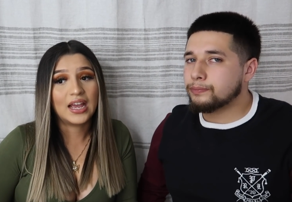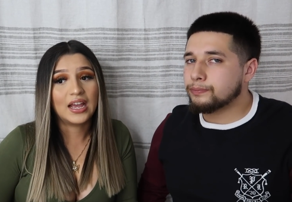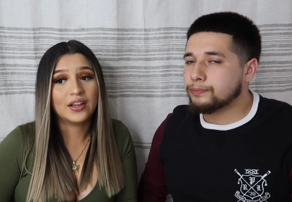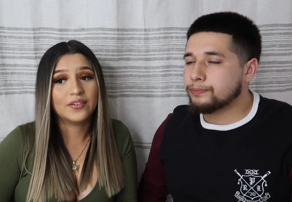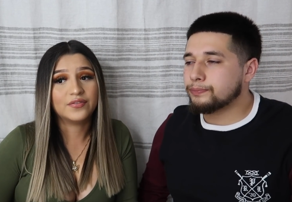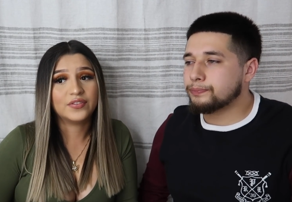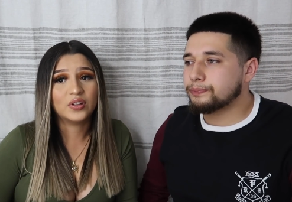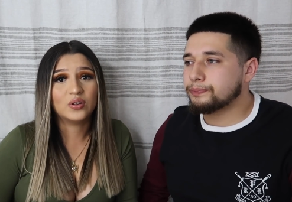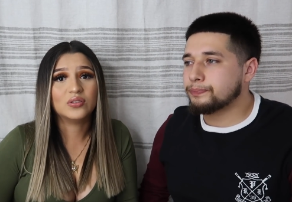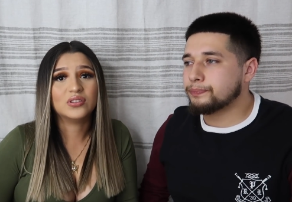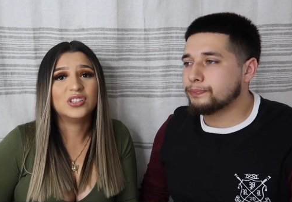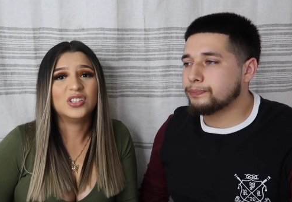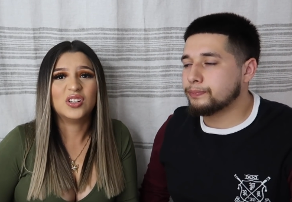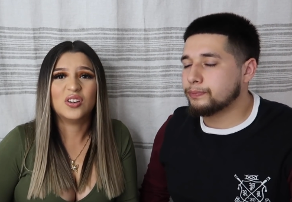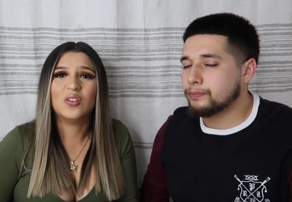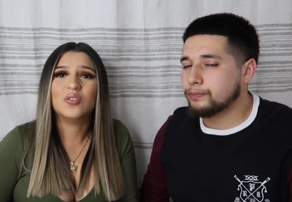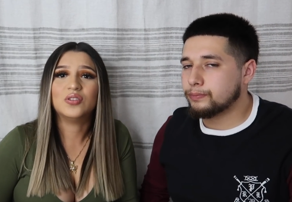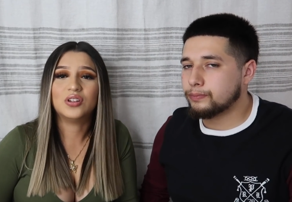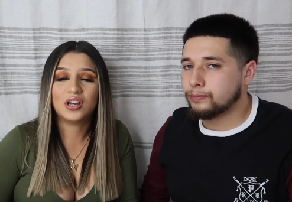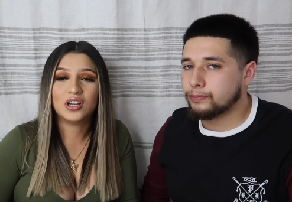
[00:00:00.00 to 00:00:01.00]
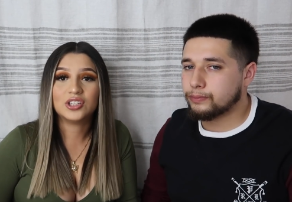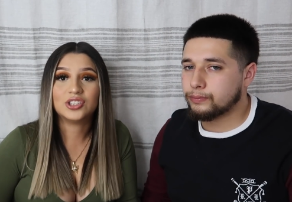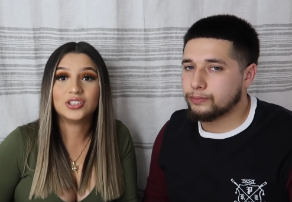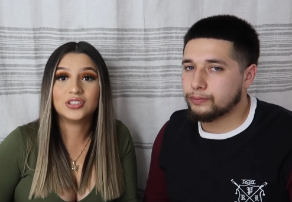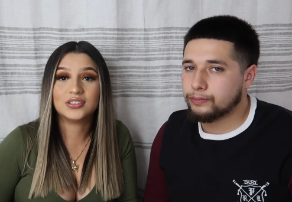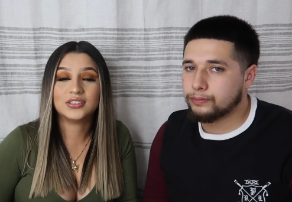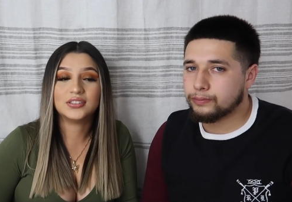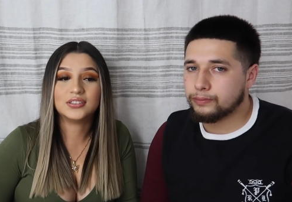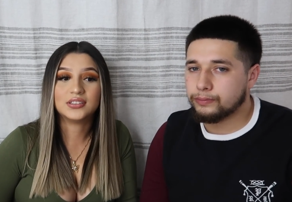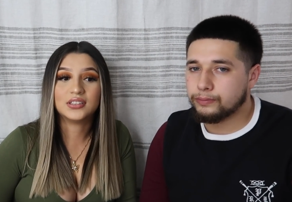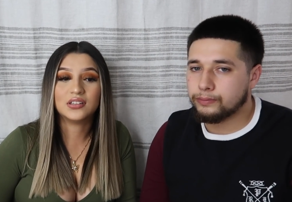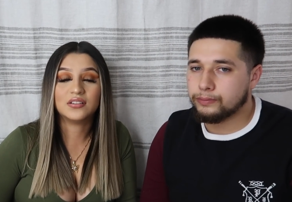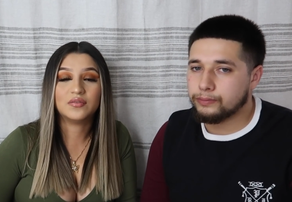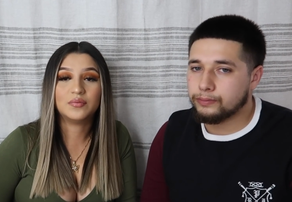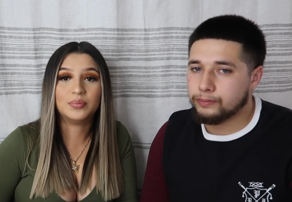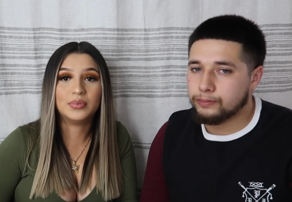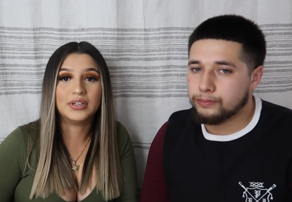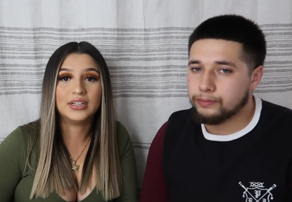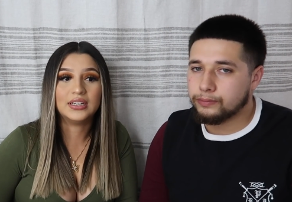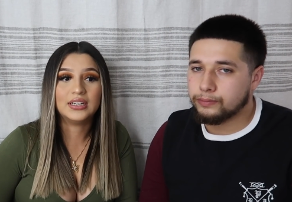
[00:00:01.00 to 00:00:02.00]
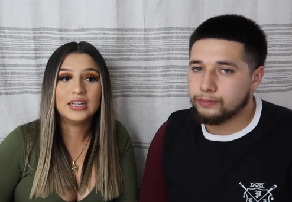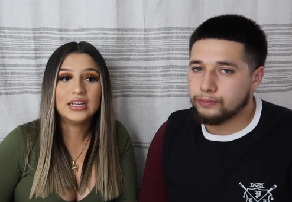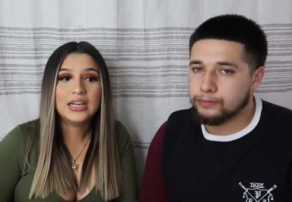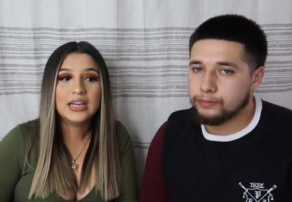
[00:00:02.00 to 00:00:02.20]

Speaker 1: I felt, you know, nauseous and stuff, but